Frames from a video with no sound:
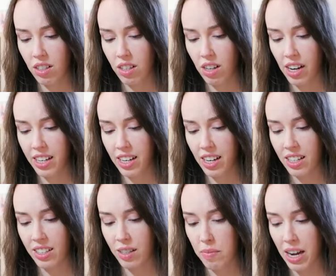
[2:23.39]

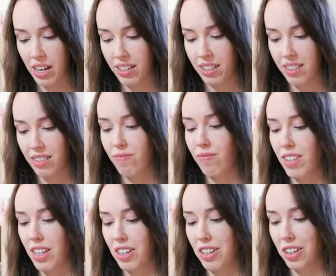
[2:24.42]
Gigantamax.
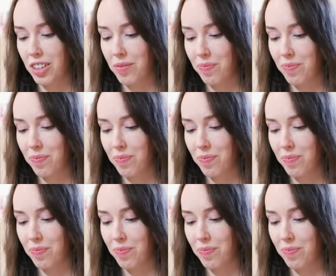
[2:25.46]
There you go.